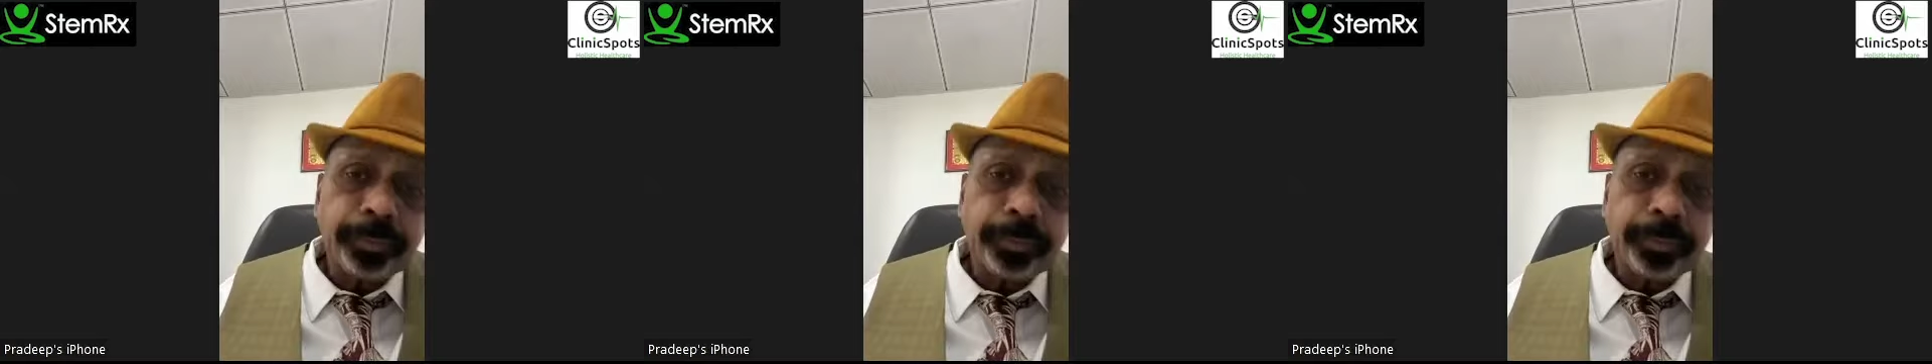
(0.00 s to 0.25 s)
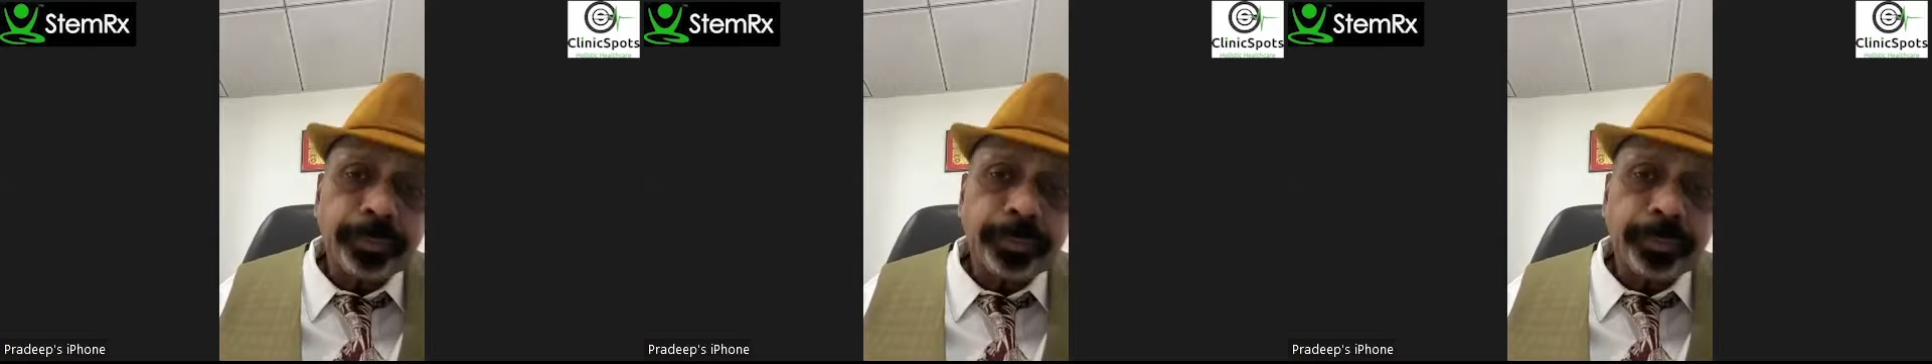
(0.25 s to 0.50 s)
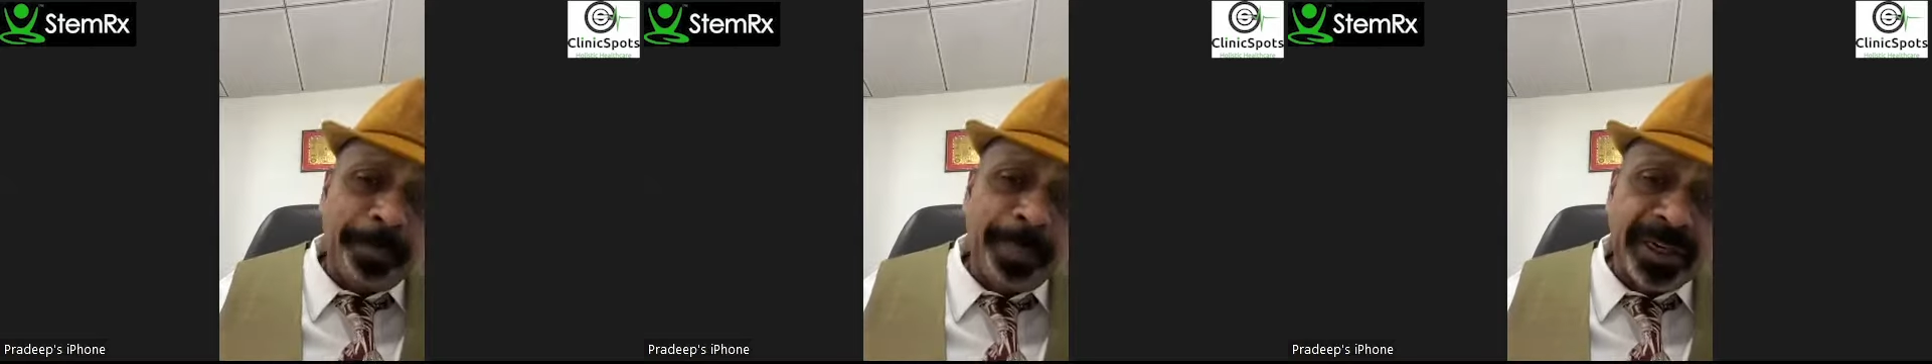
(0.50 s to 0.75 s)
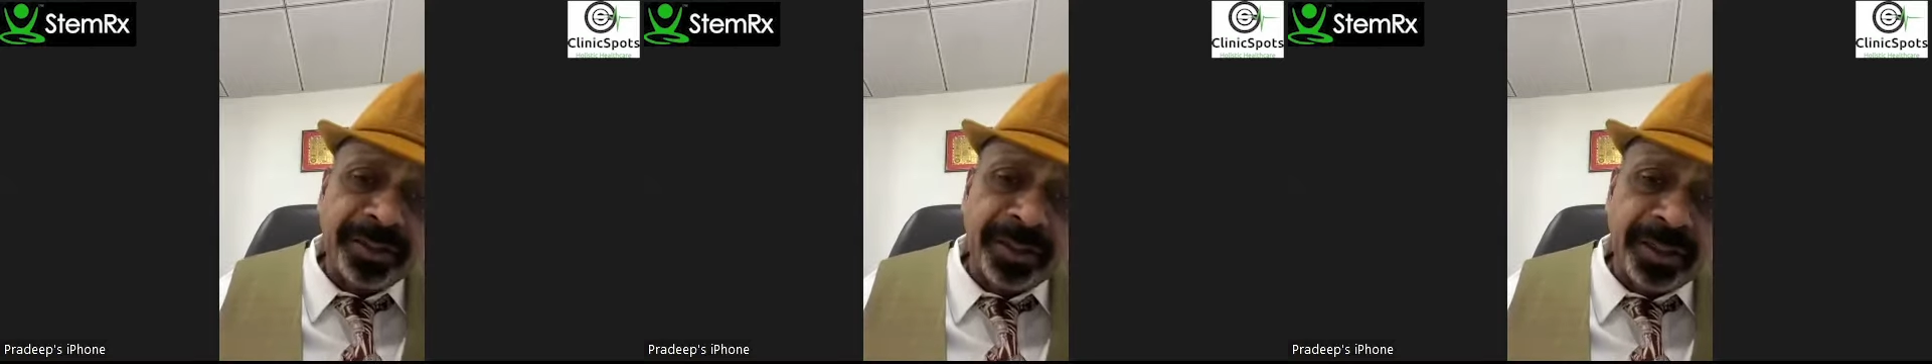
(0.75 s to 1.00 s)
And then the
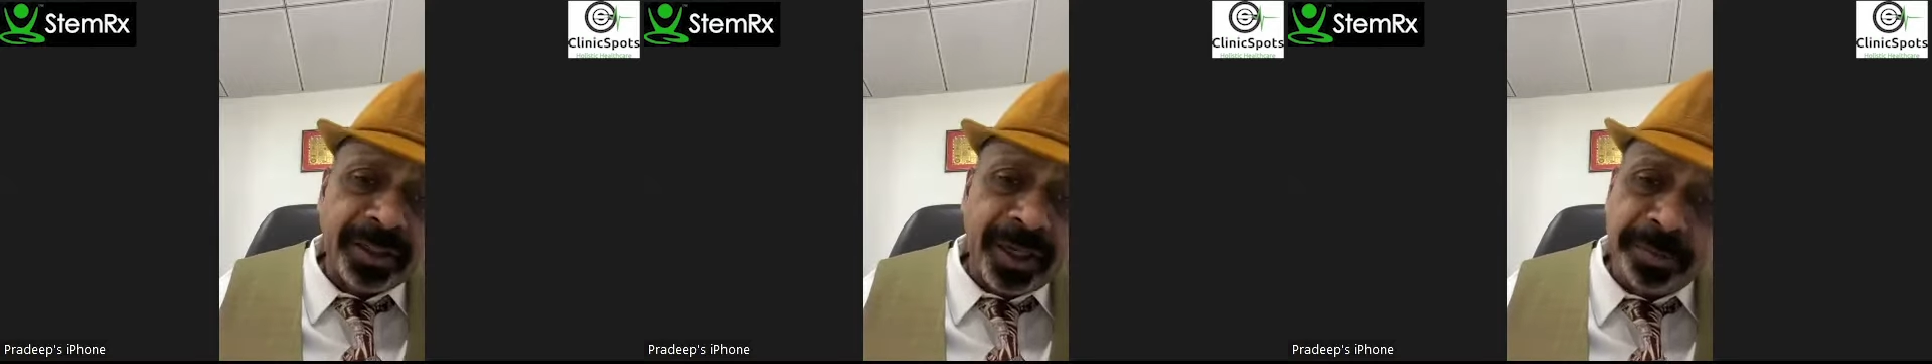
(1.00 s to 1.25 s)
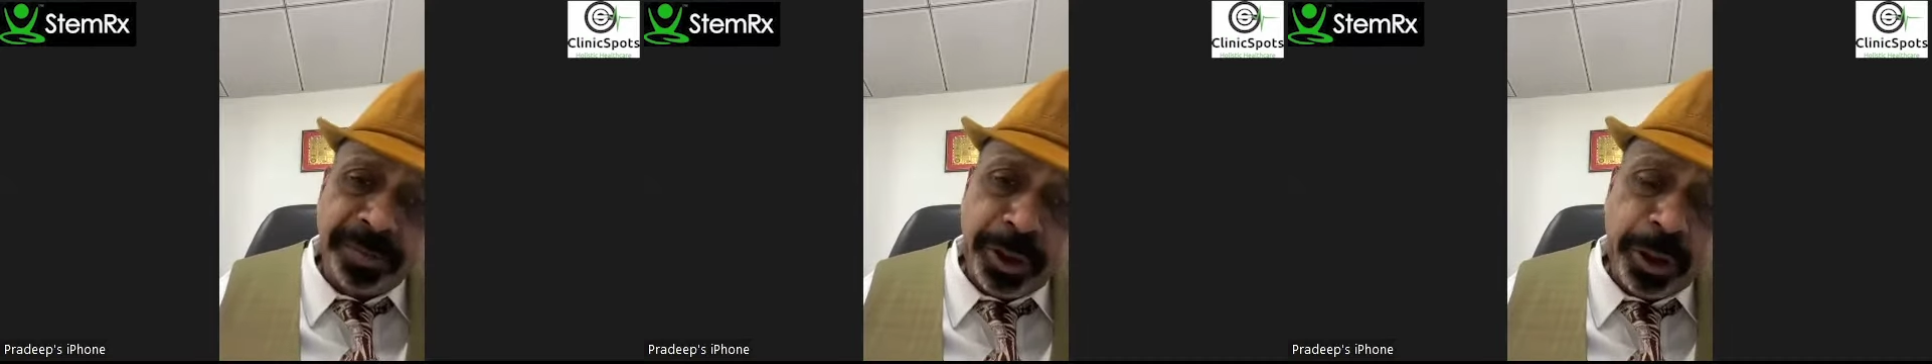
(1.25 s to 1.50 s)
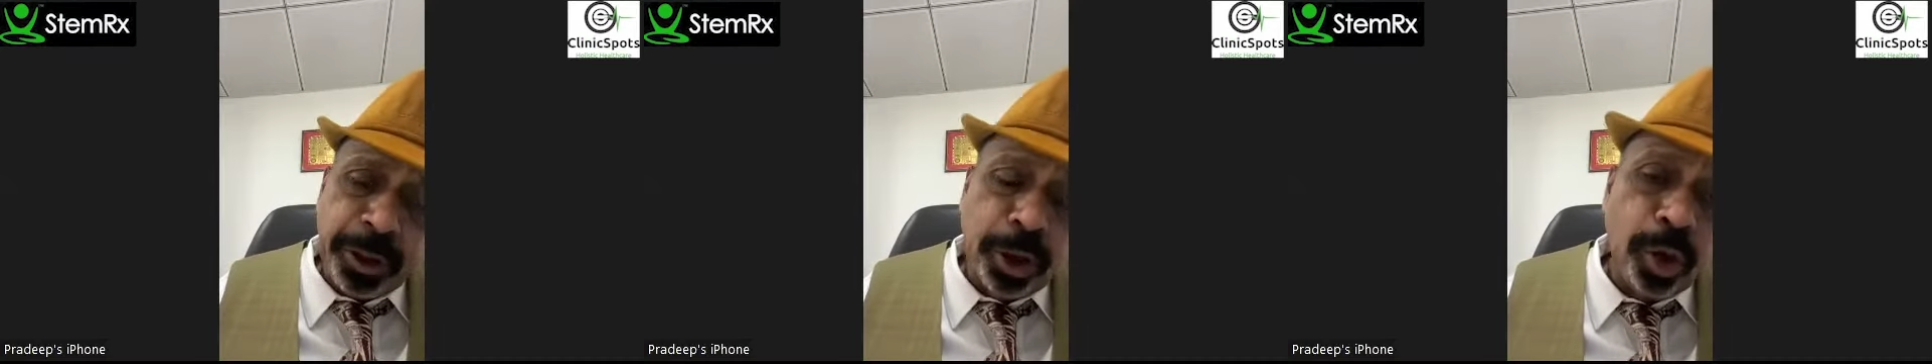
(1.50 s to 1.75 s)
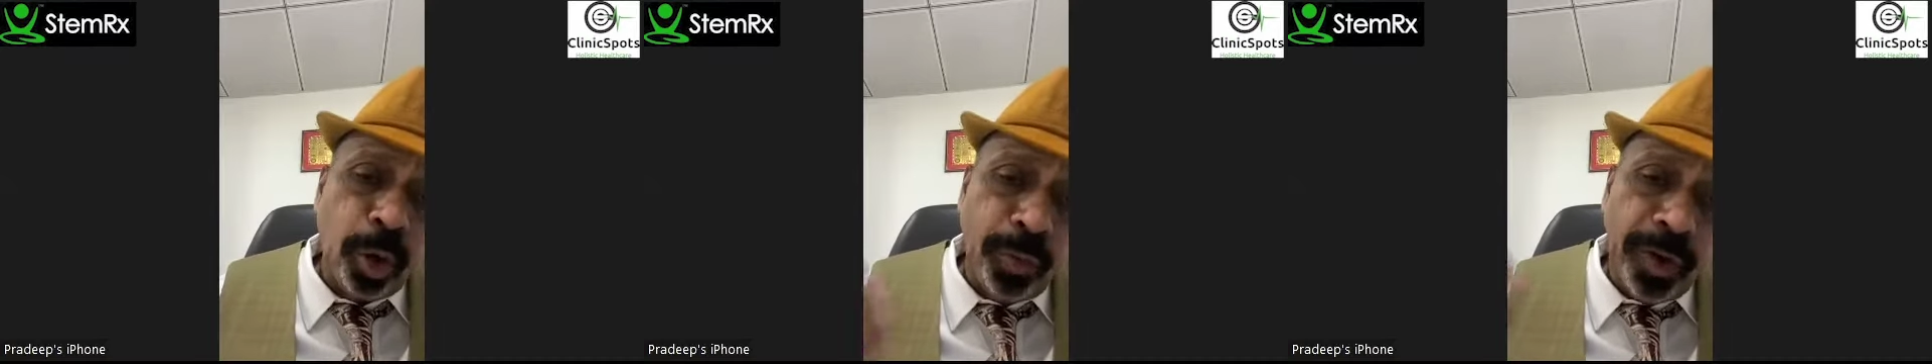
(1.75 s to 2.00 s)
person comes
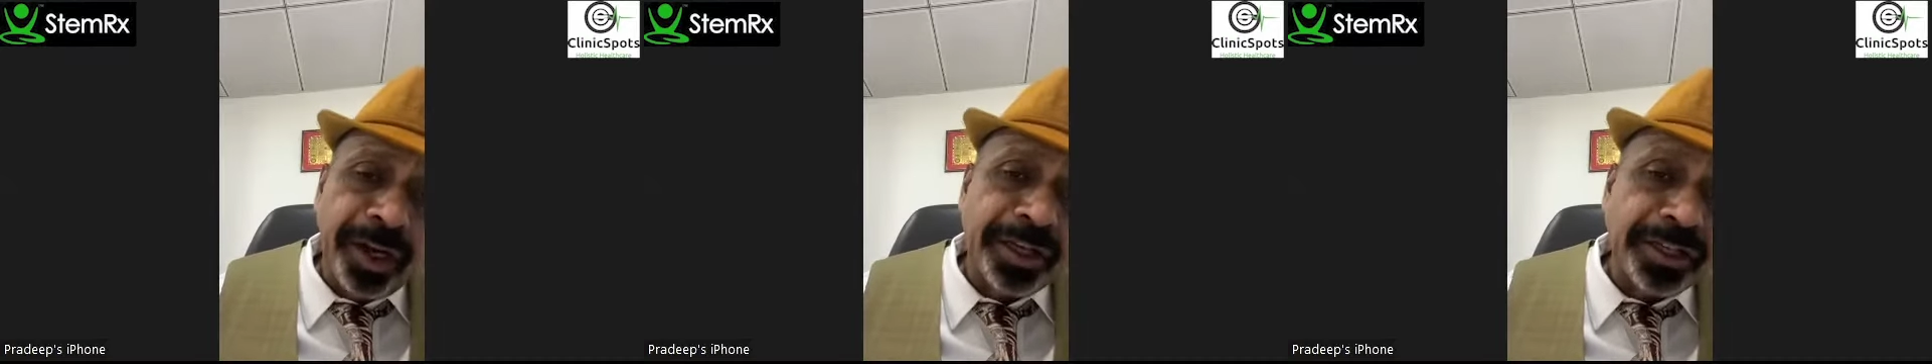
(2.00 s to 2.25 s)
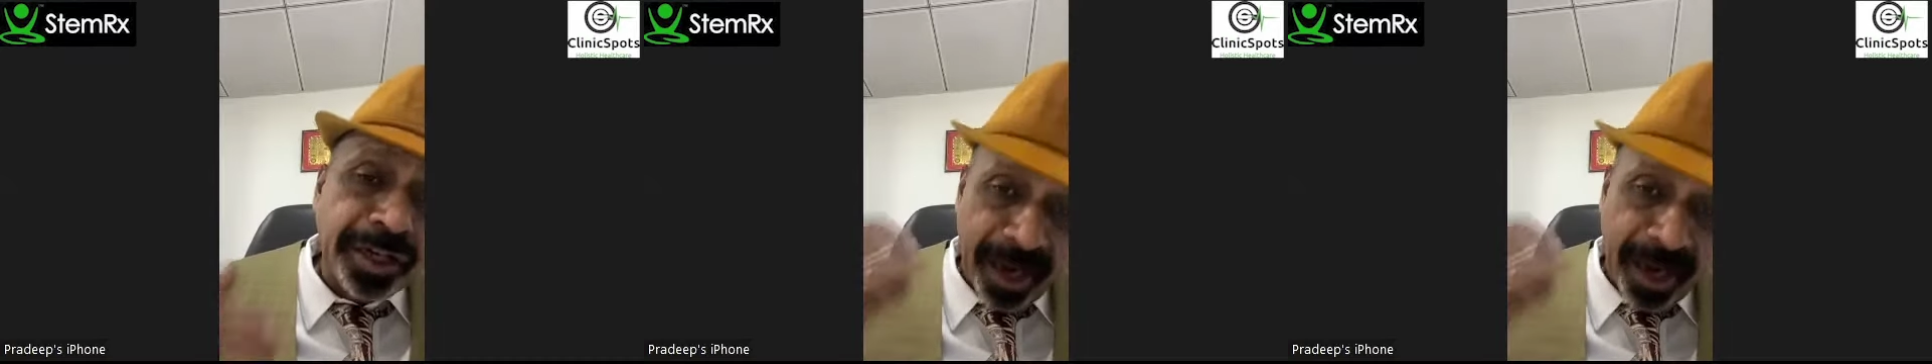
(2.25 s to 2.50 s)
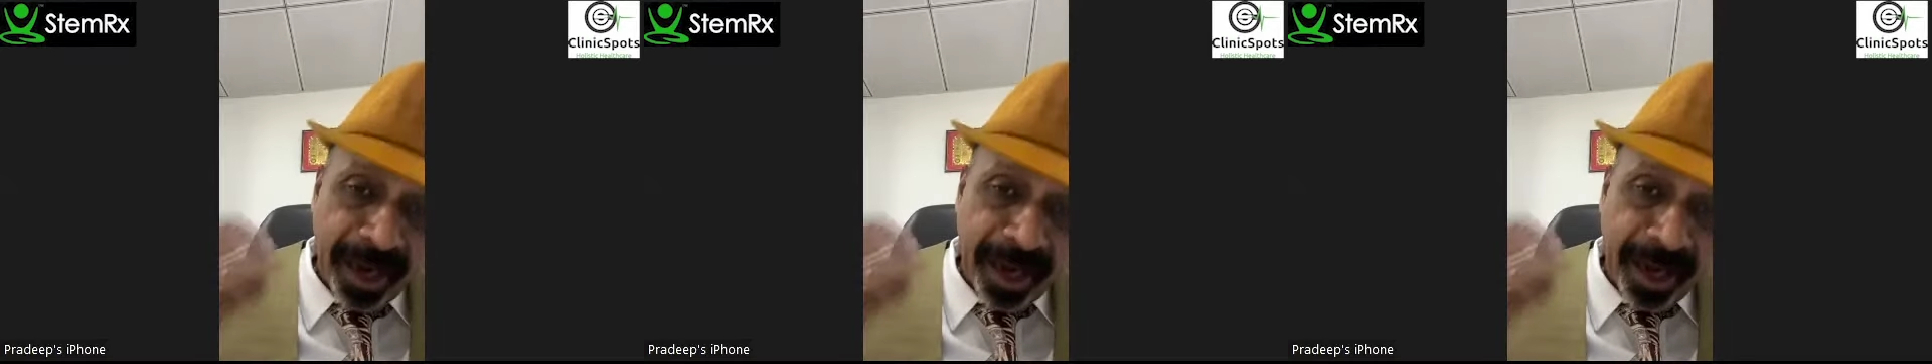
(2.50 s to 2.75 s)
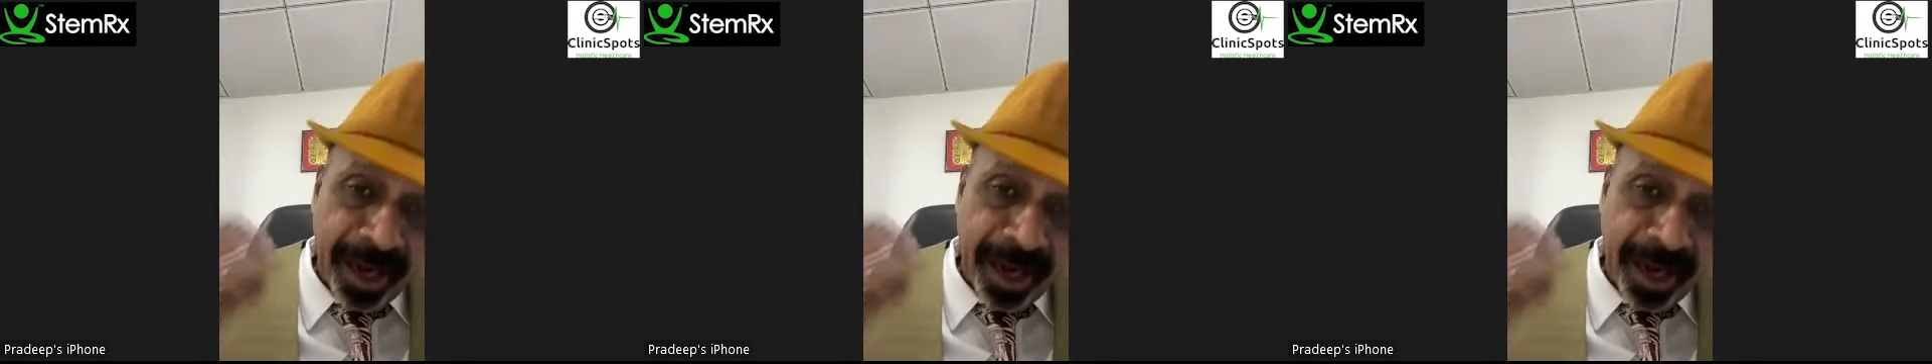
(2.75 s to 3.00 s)
into various
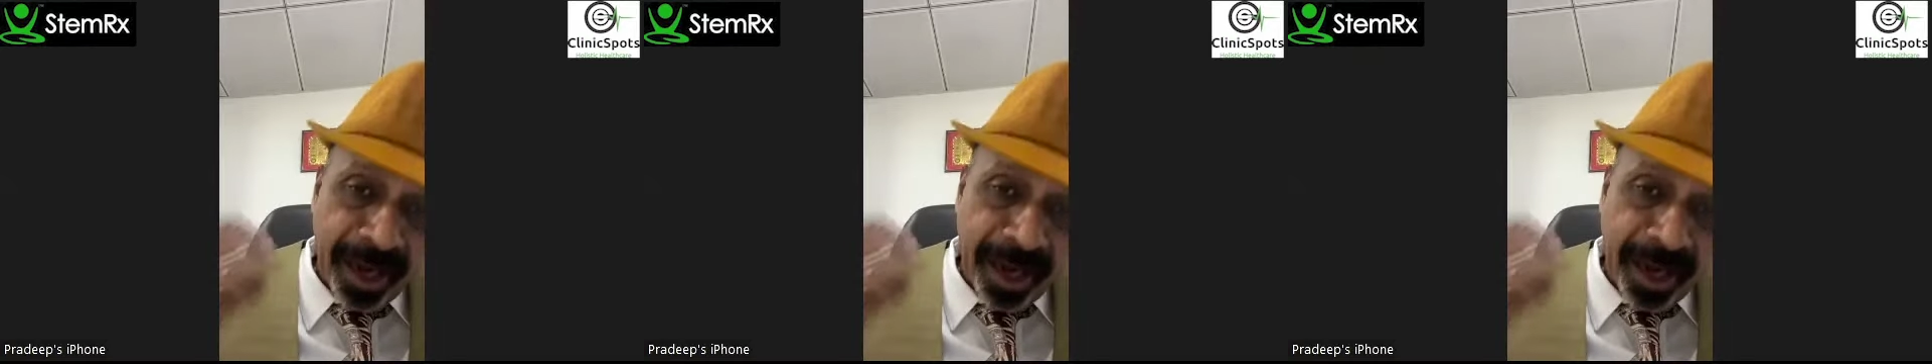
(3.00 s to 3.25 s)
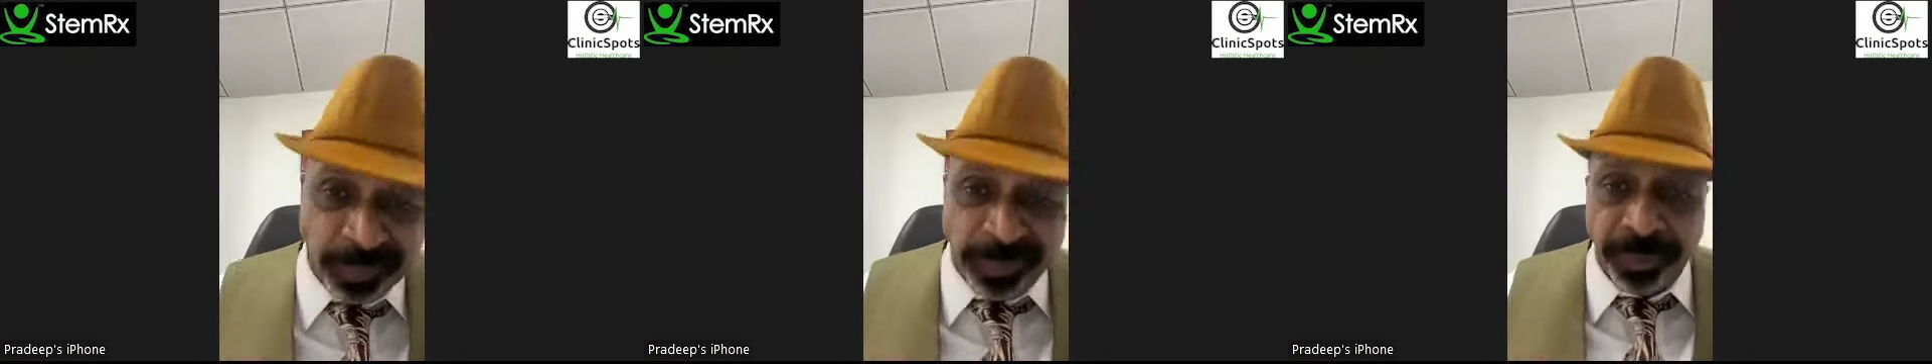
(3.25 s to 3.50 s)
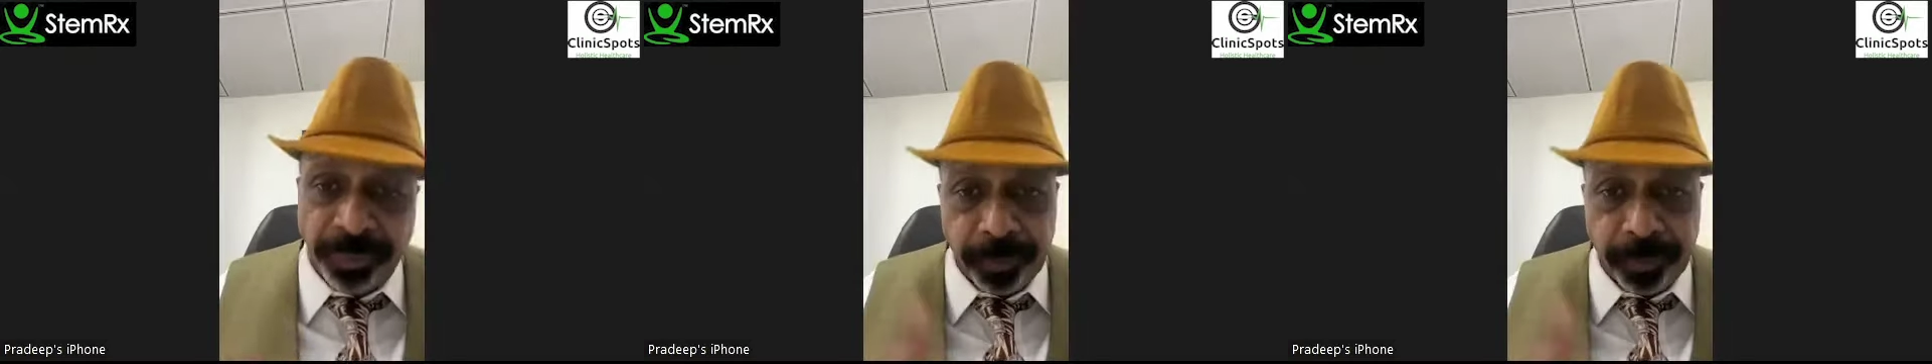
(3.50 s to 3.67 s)
rehab programs.